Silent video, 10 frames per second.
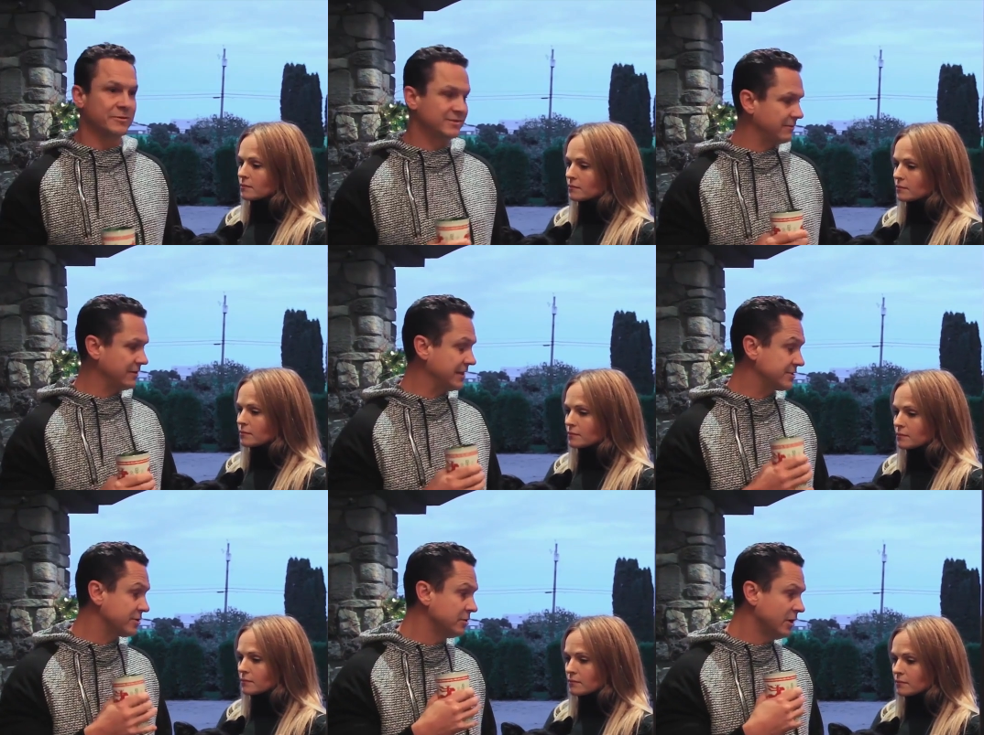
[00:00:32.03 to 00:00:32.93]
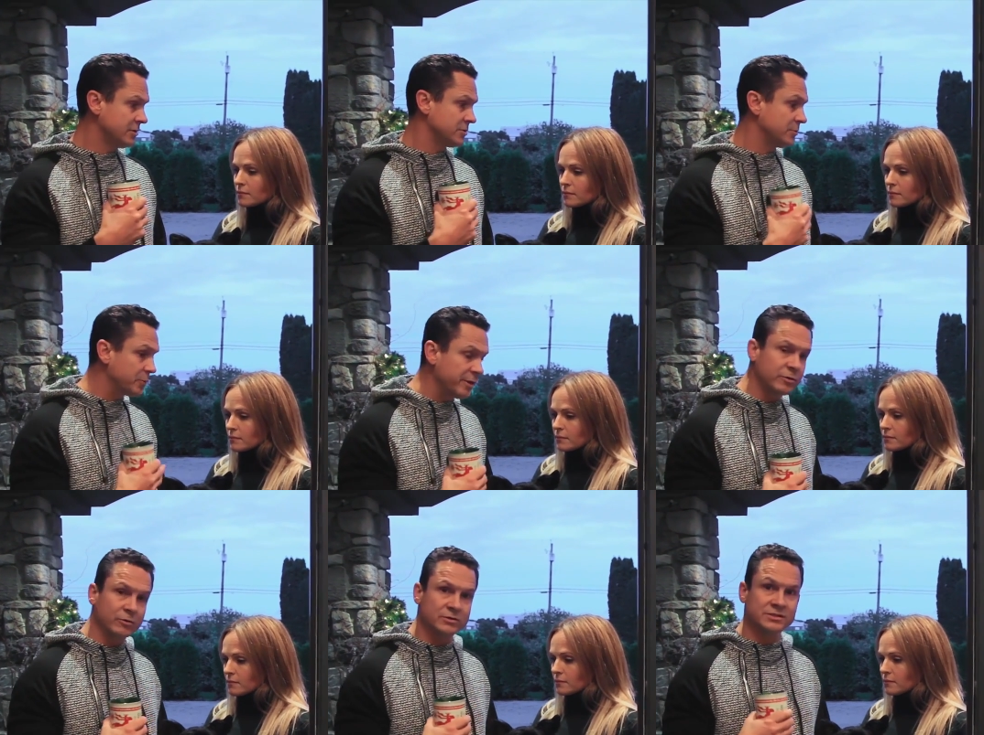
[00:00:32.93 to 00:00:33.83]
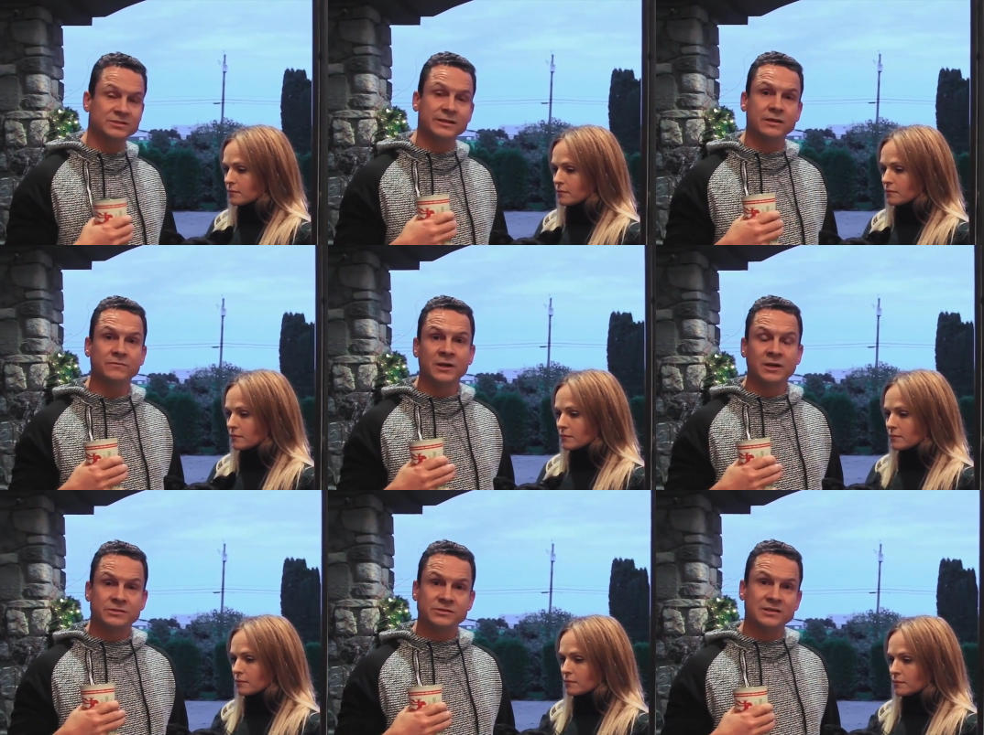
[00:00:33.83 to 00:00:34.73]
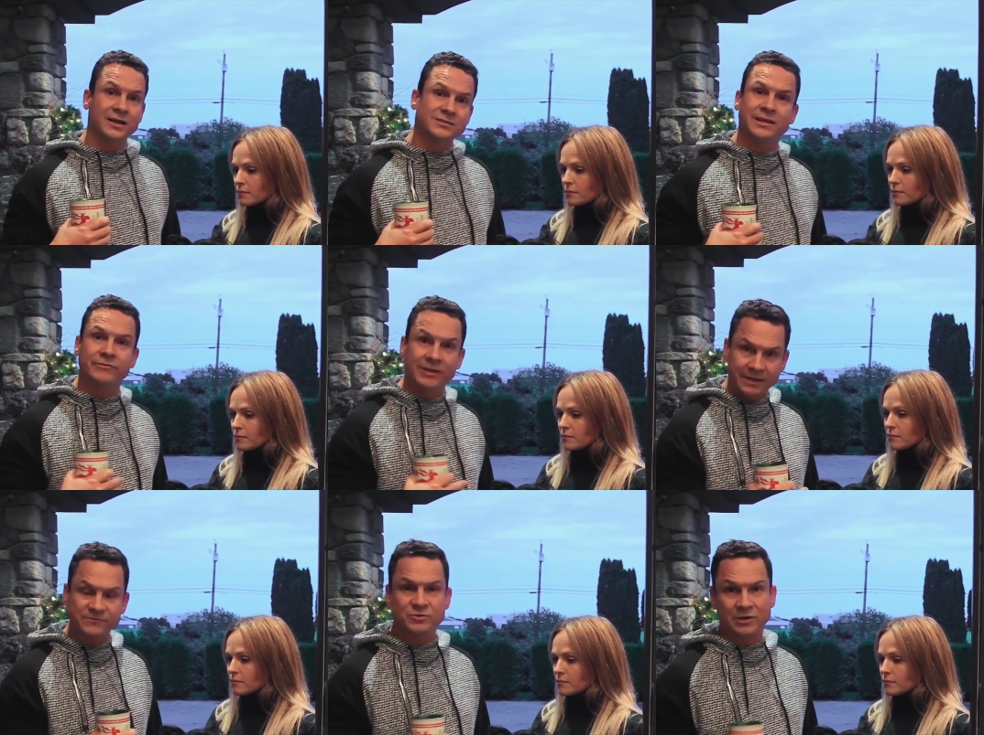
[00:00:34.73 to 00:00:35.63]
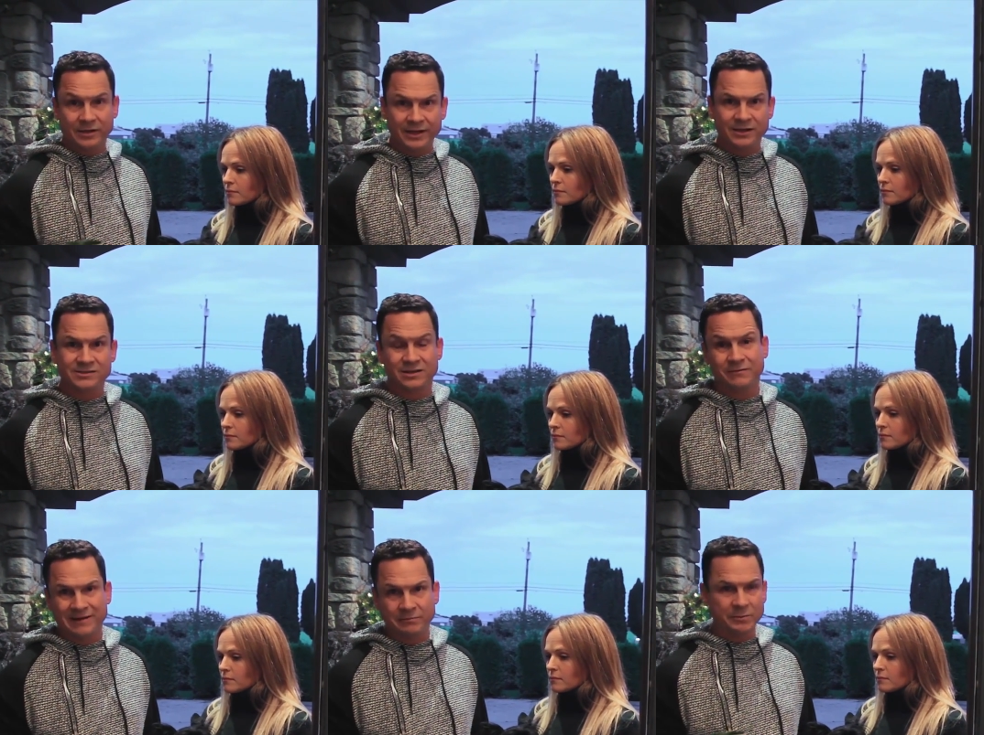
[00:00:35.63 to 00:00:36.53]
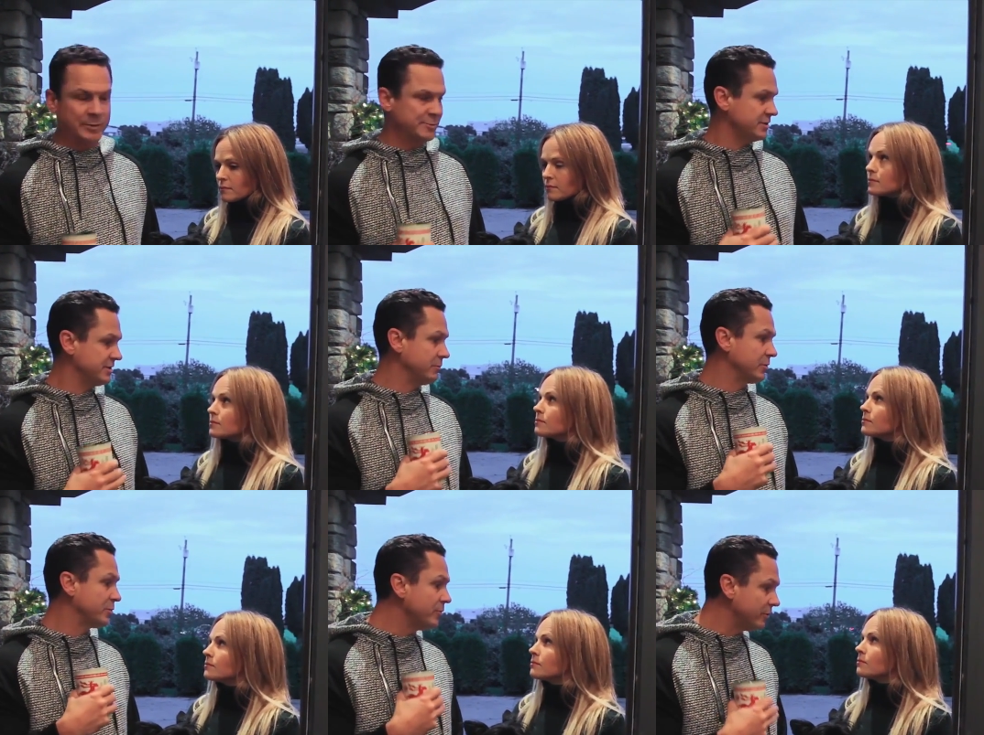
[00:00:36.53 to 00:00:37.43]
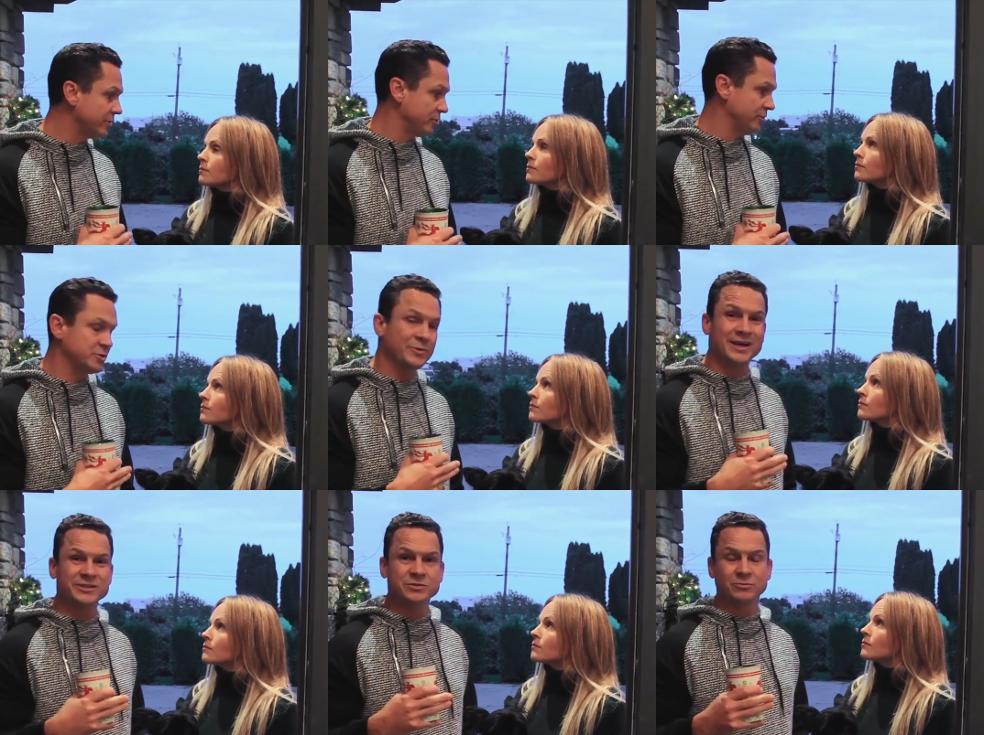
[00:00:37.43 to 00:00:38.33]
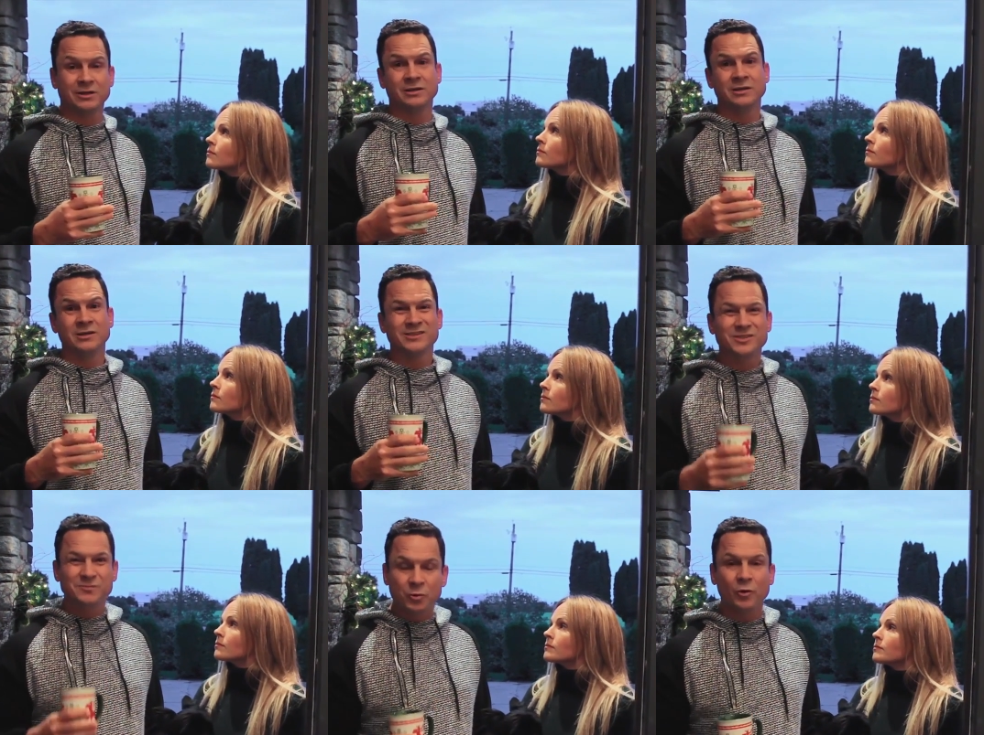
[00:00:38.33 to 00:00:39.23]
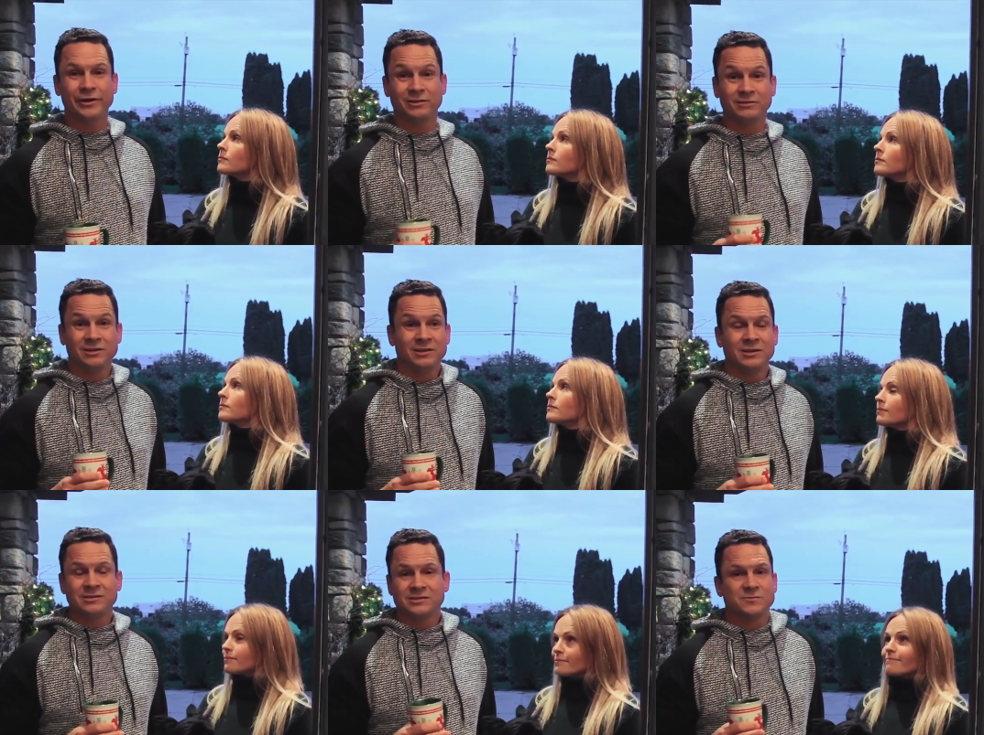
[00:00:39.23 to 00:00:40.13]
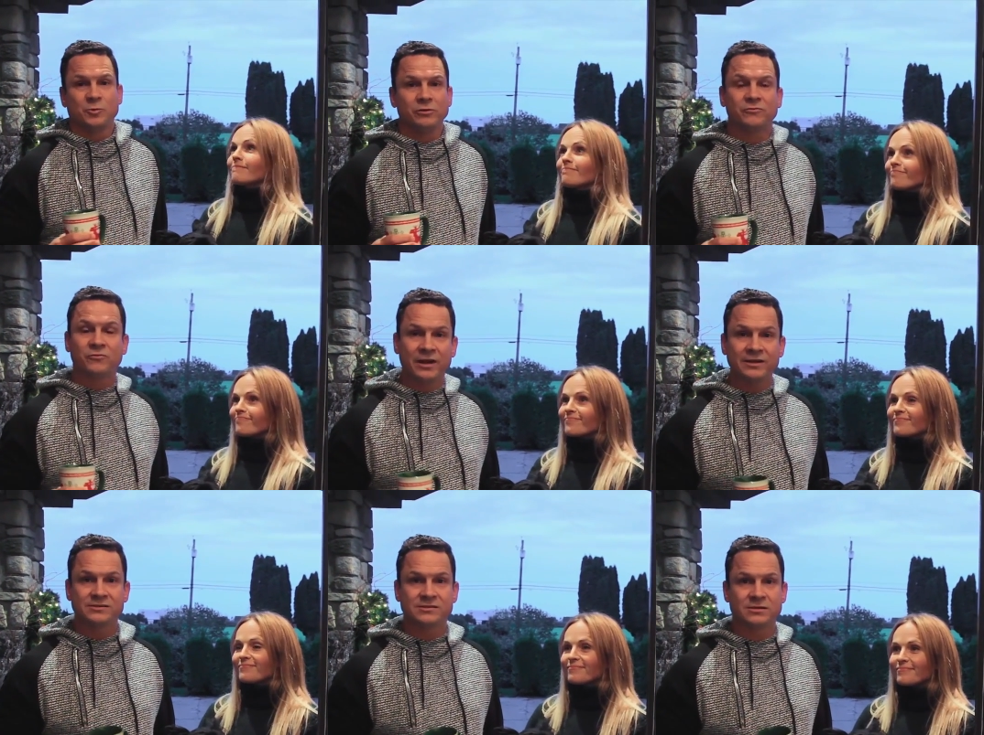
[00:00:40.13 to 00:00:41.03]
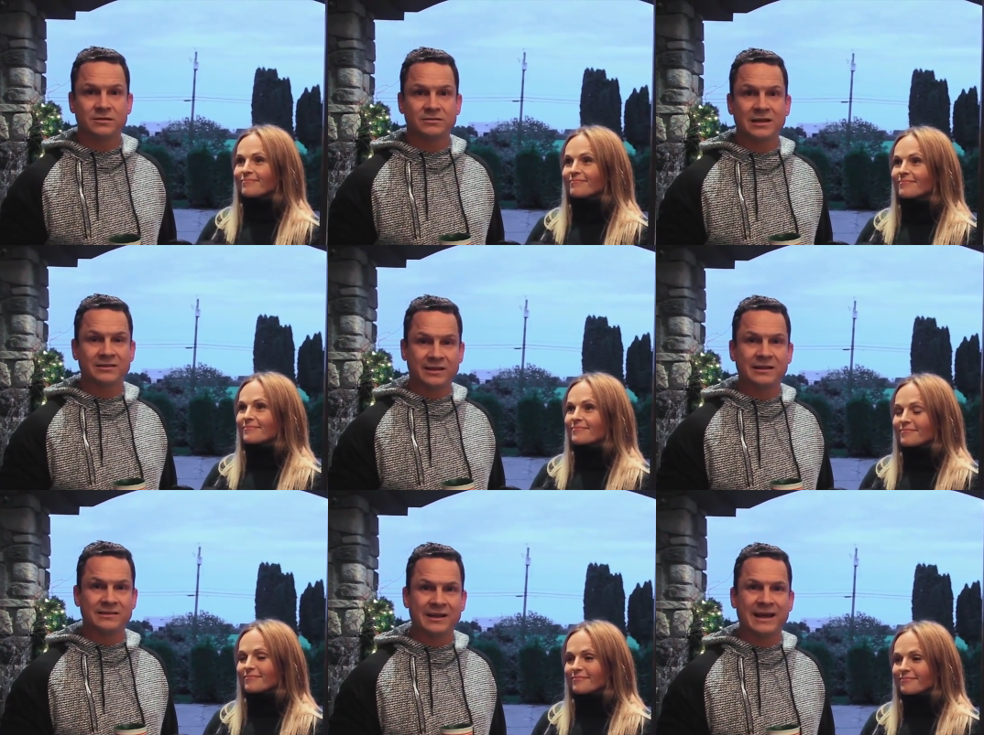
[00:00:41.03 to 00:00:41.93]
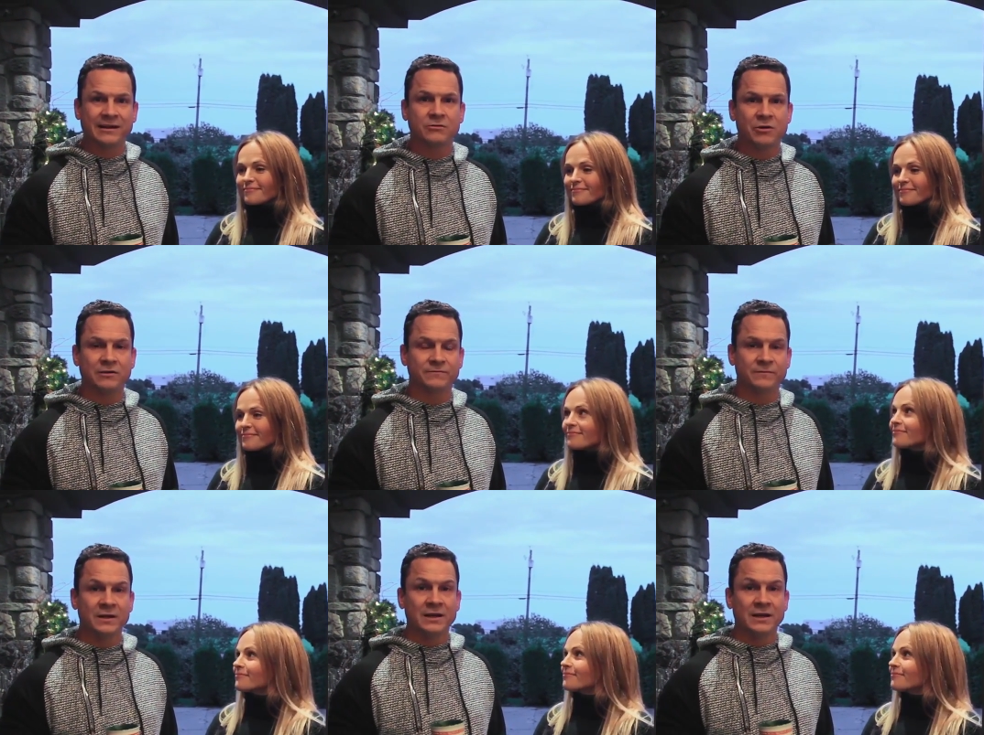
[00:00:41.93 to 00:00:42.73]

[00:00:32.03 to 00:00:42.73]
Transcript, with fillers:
Speaker 1: and stuff like that. So, so what we thought is instead of just us giving gifts to our kids and our family members this year, what we want to do is we actually want to spoil, mm-hmm. to spoil friends that, that, that had it rough.